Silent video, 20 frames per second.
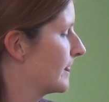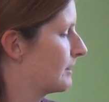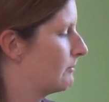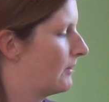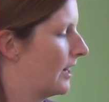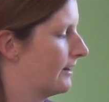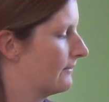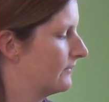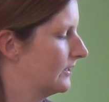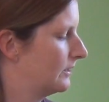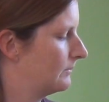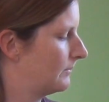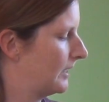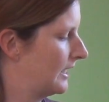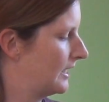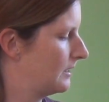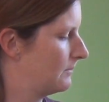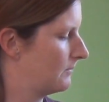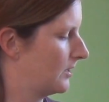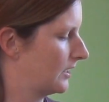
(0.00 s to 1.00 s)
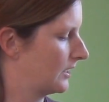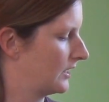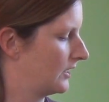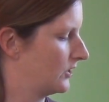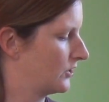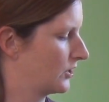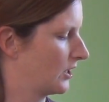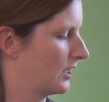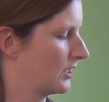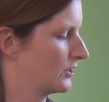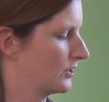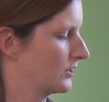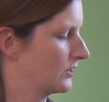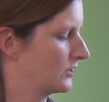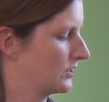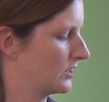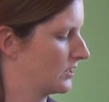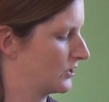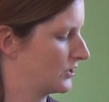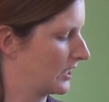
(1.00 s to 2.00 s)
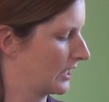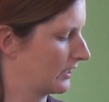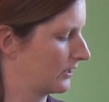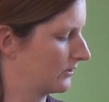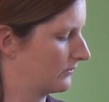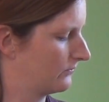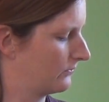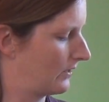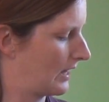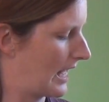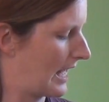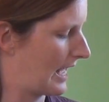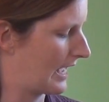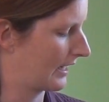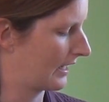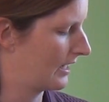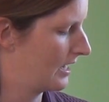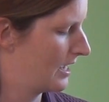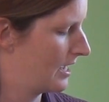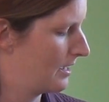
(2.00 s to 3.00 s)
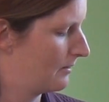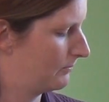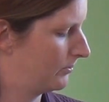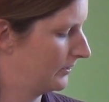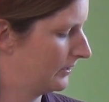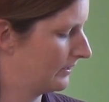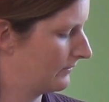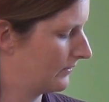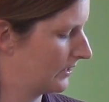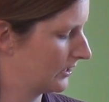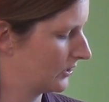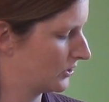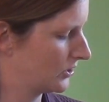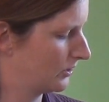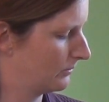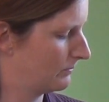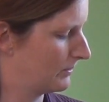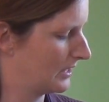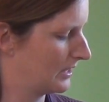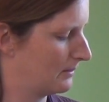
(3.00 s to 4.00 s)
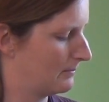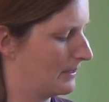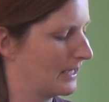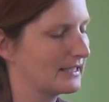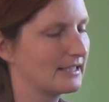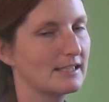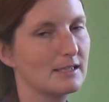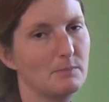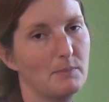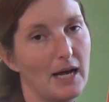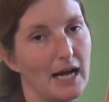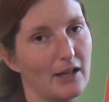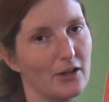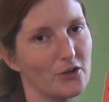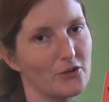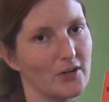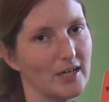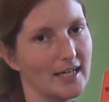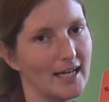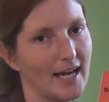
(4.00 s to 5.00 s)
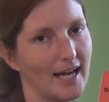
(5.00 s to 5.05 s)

Marvin the Mighty Monkey charges to the checkered flag, believing she'll be the best ballerina